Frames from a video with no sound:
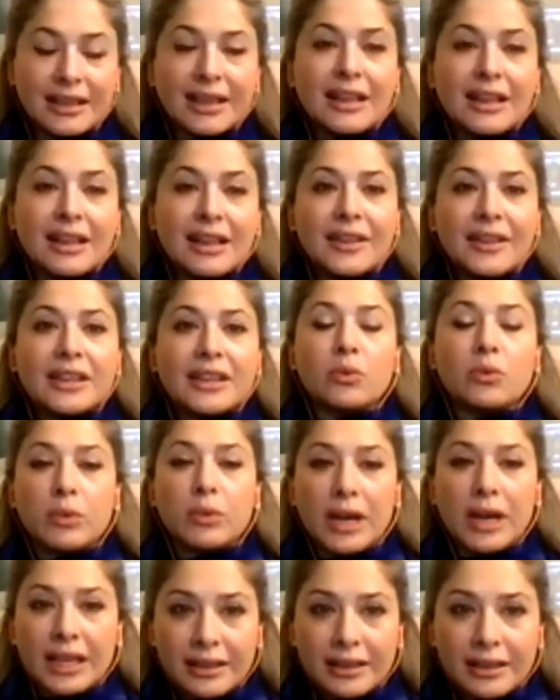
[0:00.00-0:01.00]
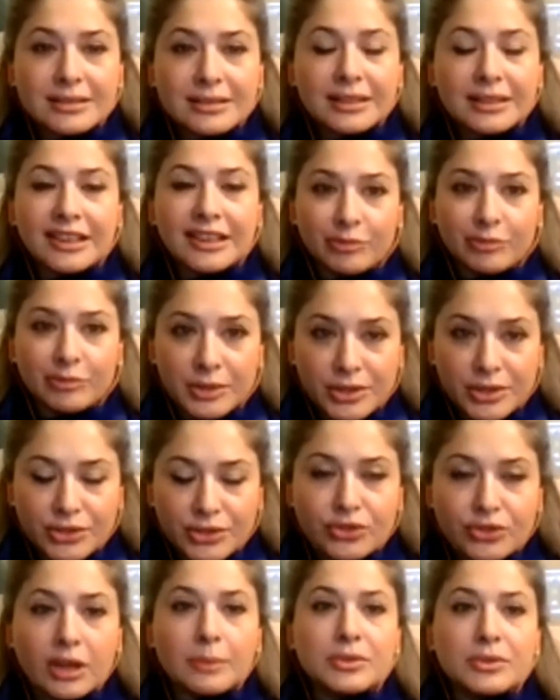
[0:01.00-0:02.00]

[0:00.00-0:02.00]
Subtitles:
that while it is the government's job